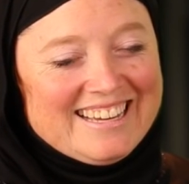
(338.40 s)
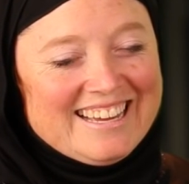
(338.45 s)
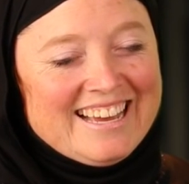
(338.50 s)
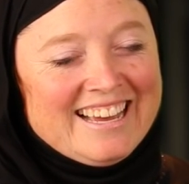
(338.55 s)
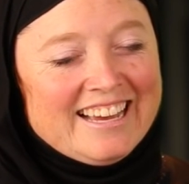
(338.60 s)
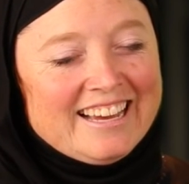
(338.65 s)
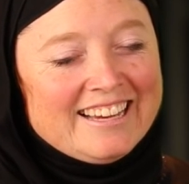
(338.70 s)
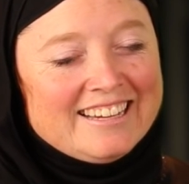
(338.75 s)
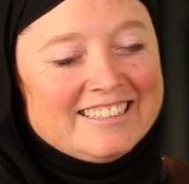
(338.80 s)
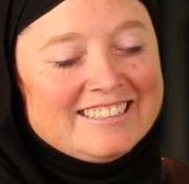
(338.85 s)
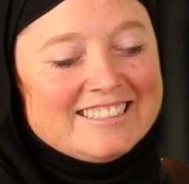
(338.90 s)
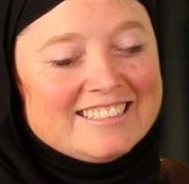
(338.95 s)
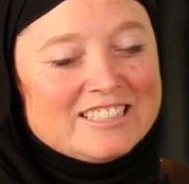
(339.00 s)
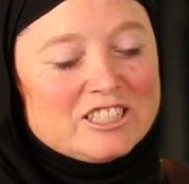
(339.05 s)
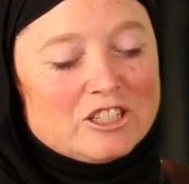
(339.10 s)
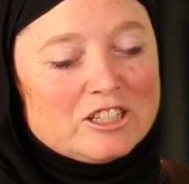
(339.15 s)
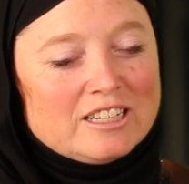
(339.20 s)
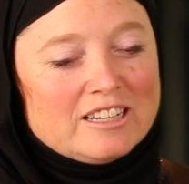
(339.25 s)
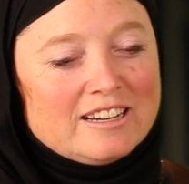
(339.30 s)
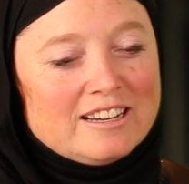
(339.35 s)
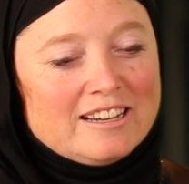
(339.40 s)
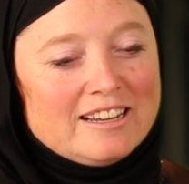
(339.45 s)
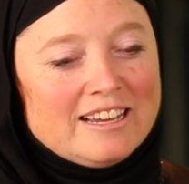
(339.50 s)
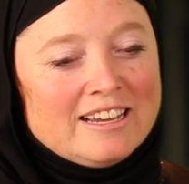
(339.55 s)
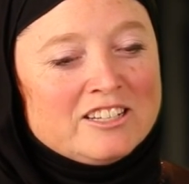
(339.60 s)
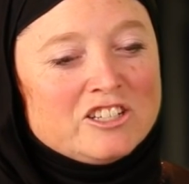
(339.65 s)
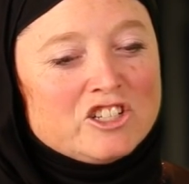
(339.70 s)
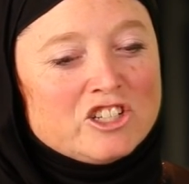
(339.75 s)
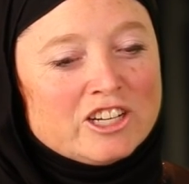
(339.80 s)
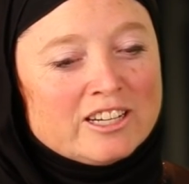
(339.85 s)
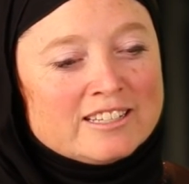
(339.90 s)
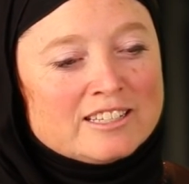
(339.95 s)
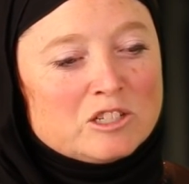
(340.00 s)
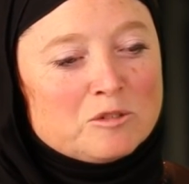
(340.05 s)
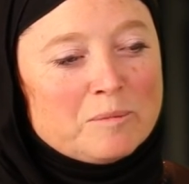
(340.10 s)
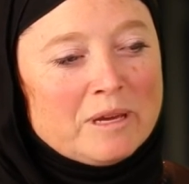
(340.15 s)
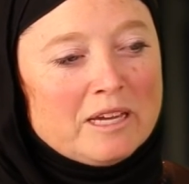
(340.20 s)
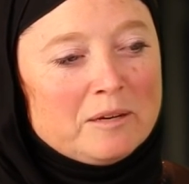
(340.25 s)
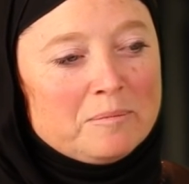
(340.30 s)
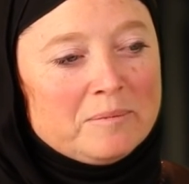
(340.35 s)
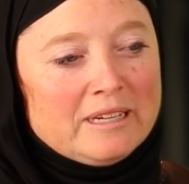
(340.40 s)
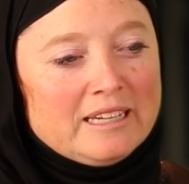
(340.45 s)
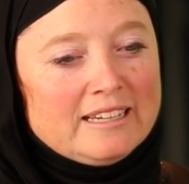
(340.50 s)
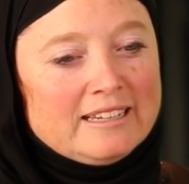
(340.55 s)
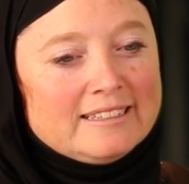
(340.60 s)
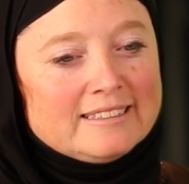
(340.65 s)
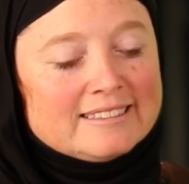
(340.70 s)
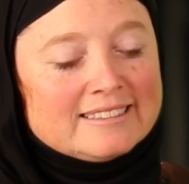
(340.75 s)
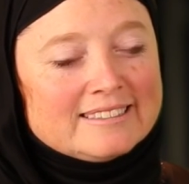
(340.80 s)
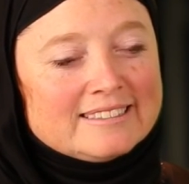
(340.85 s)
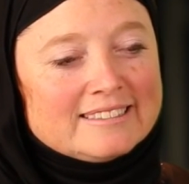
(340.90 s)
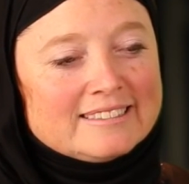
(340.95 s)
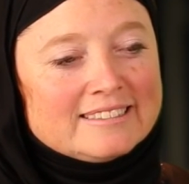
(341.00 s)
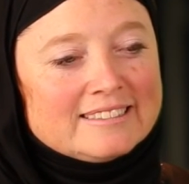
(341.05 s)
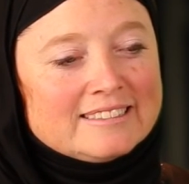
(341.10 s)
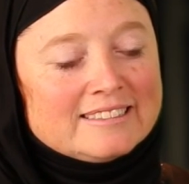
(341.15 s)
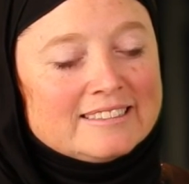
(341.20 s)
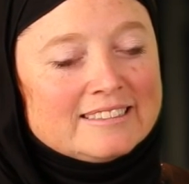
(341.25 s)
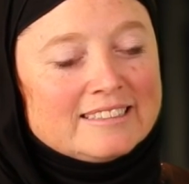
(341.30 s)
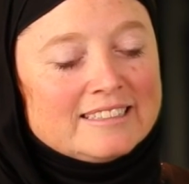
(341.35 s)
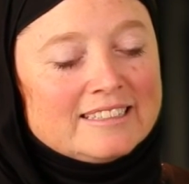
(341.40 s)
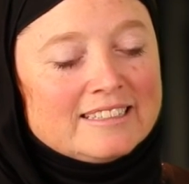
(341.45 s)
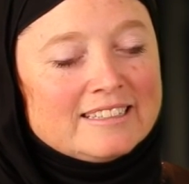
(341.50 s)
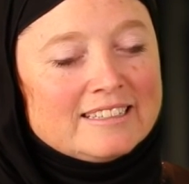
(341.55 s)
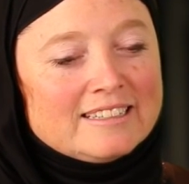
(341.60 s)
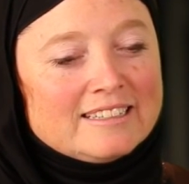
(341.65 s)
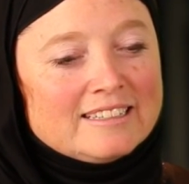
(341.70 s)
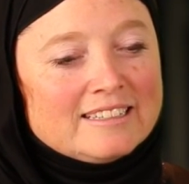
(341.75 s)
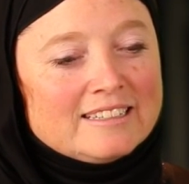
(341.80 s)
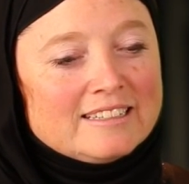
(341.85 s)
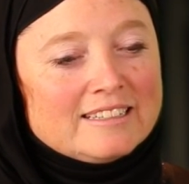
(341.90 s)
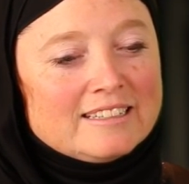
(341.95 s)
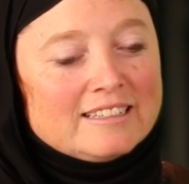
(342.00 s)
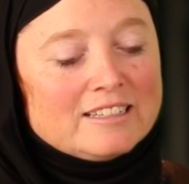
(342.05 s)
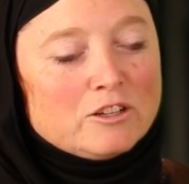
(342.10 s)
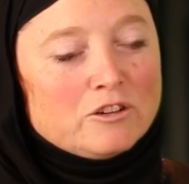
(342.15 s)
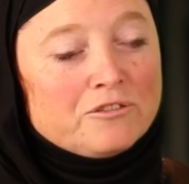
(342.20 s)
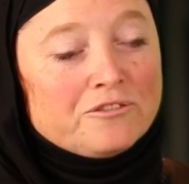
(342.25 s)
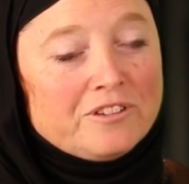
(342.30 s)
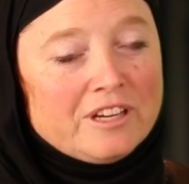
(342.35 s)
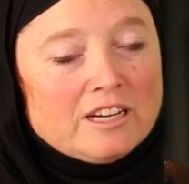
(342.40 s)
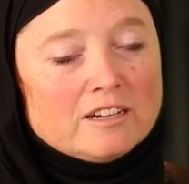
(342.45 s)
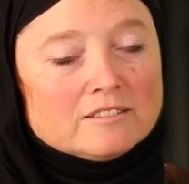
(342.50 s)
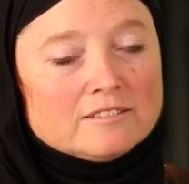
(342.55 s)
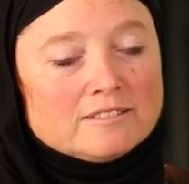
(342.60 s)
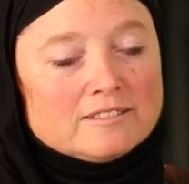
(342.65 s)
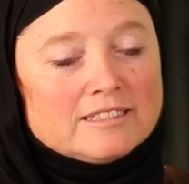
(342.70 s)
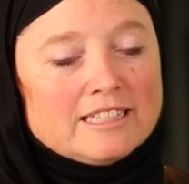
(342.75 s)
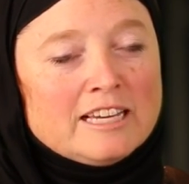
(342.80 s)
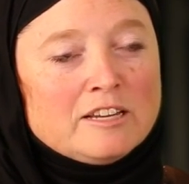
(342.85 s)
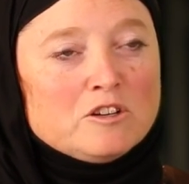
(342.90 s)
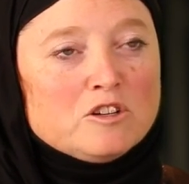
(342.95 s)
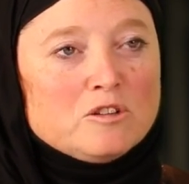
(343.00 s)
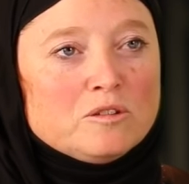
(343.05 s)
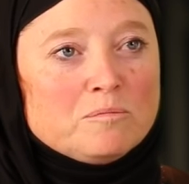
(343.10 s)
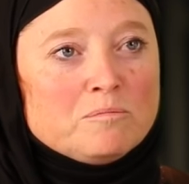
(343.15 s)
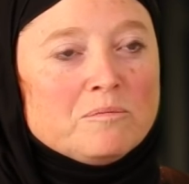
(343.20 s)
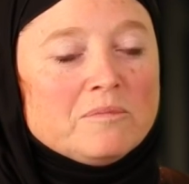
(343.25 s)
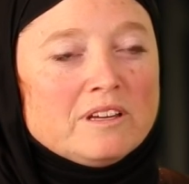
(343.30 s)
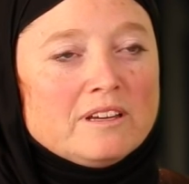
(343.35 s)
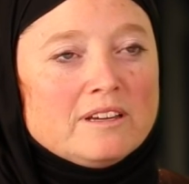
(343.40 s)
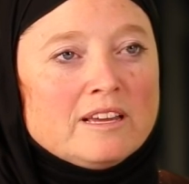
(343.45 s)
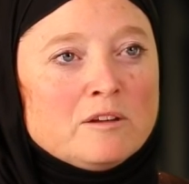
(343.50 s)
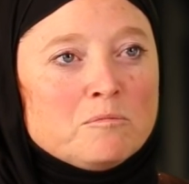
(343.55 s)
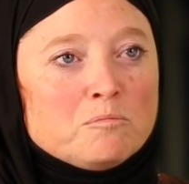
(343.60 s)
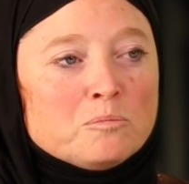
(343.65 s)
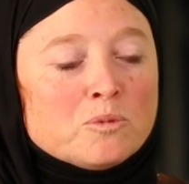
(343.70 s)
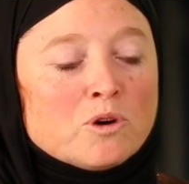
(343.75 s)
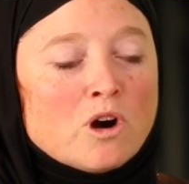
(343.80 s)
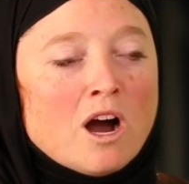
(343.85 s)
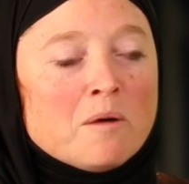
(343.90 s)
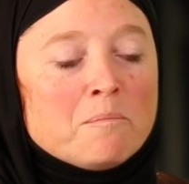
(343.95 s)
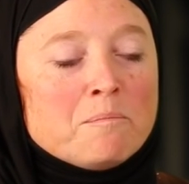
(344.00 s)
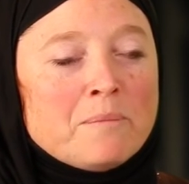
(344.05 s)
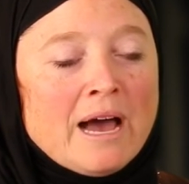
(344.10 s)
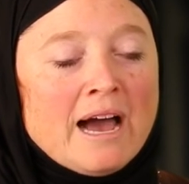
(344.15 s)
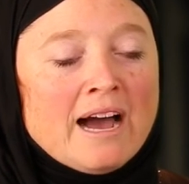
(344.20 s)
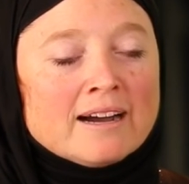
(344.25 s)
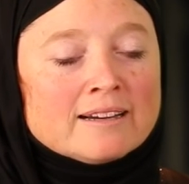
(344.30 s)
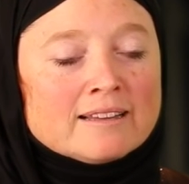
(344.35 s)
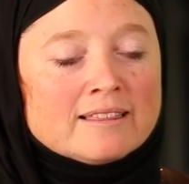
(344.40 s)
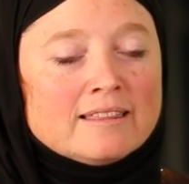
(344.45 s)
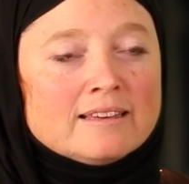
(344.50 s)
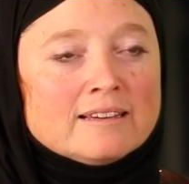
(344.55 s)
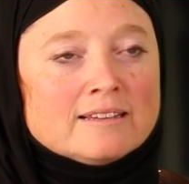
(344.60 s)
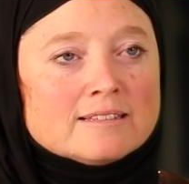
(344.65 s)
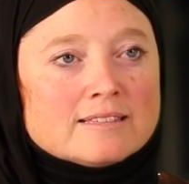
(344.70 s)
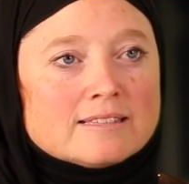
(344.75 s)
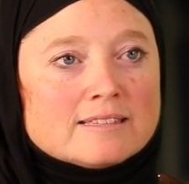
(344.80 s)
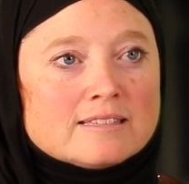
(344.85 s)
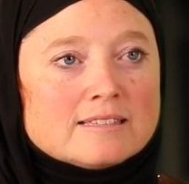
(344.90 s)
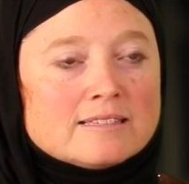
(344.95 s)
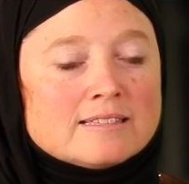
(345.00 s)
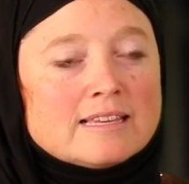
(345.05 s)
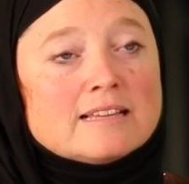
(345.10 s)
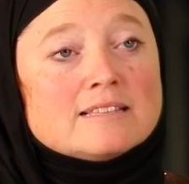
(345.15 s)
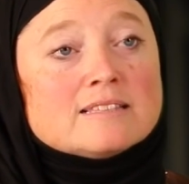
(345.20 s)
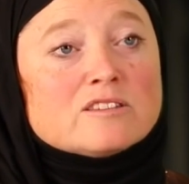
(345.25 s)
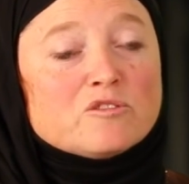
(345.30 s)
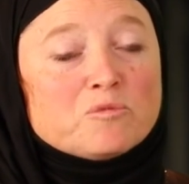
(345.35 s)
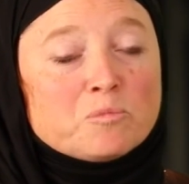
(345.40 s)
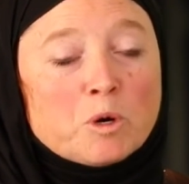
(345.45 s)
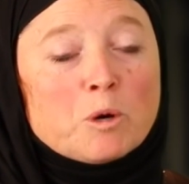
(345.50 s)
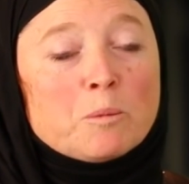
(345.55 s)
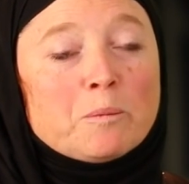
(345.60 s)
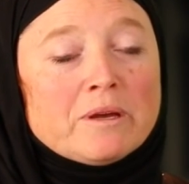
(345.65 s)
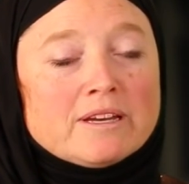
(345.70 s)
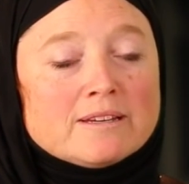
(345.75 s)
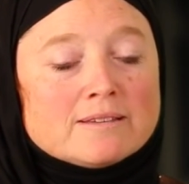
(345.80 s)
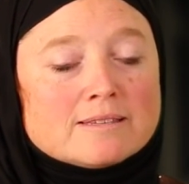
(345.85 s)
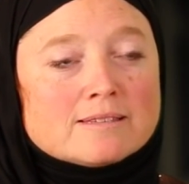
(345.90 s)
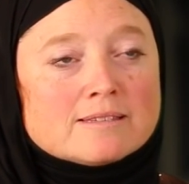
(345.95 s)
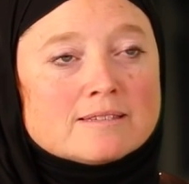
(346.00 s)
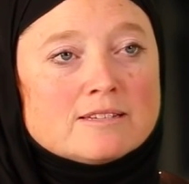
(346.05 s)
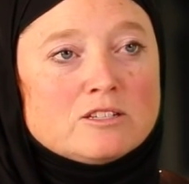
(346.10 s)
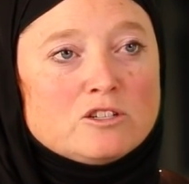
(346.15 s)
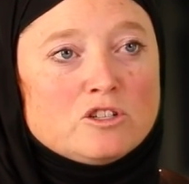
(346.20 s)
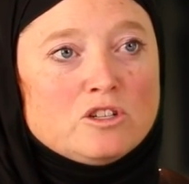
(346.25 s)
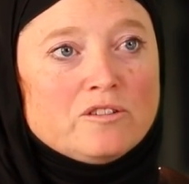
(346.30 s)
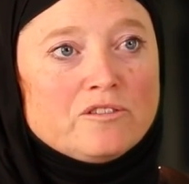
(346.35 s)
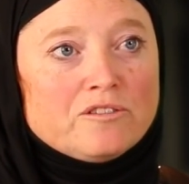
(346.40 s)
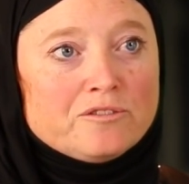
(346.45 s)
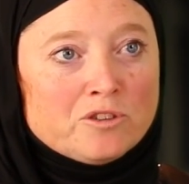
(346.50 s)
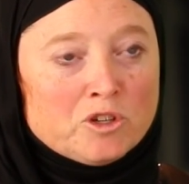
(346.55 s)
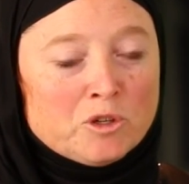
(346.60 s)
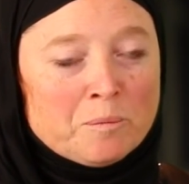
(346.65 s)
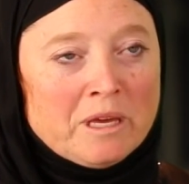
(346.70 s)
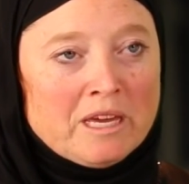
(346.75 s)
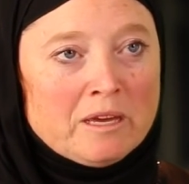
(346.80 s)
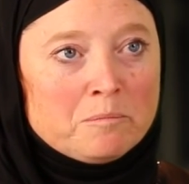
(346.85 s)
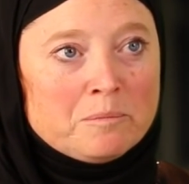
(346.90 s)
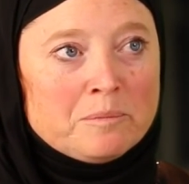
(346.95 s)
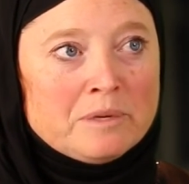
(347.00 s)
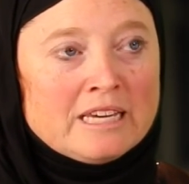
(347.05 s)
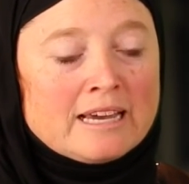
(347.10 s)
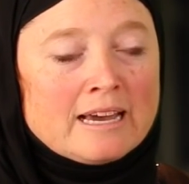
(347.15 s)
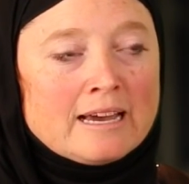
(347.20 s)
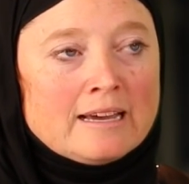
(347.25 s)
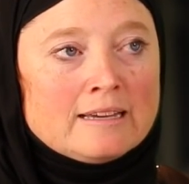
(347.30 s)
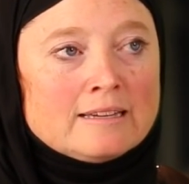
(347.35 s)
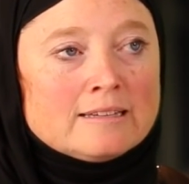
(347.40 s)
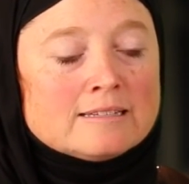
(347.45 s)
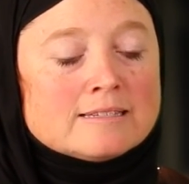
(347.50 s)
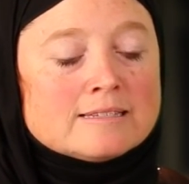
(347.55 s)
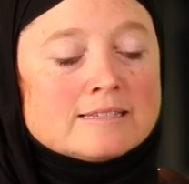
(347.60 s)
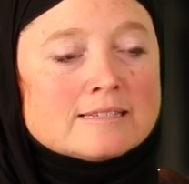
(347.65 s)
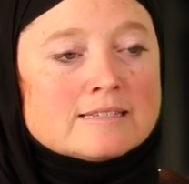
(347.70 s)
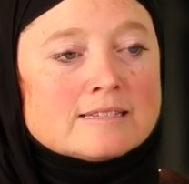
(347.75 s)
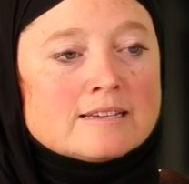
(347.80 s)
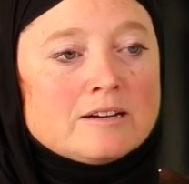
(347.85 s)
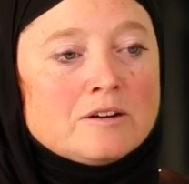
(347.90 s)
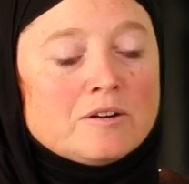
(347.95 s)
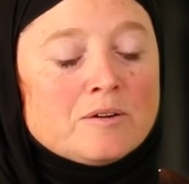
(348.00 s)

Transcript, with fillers: and it just made me feel it it brought back this sense of purpose for me because